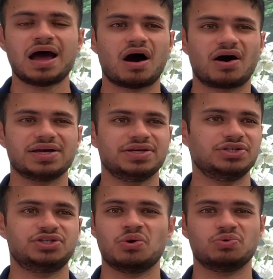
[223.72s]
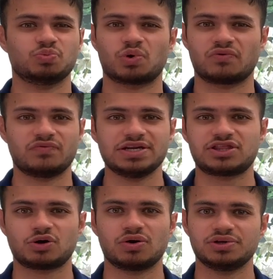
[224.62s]
i.e. you don't want to read
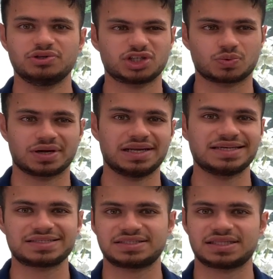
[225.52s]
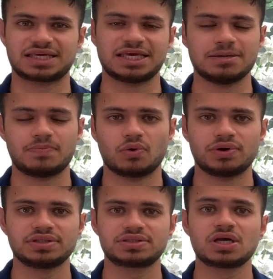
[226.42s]
through it, you just want to listen to the key
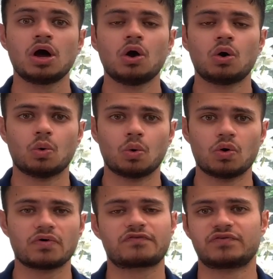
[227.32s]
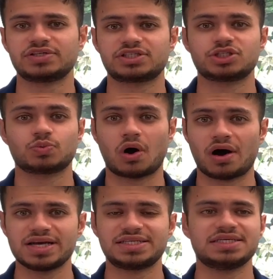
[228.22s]
points. Or, for instance, what
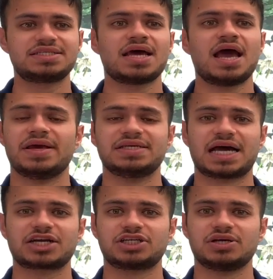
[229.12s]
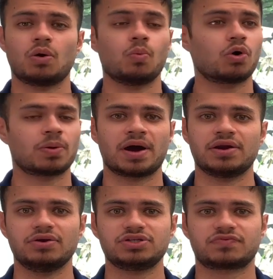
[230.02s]
I did is actually on one of my
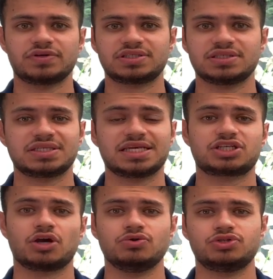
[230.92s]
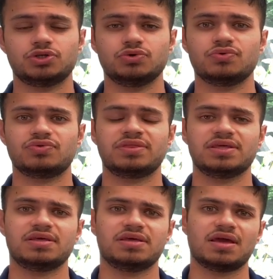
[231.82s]
notes, for instance, let's go to
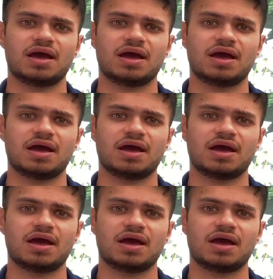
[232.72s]
the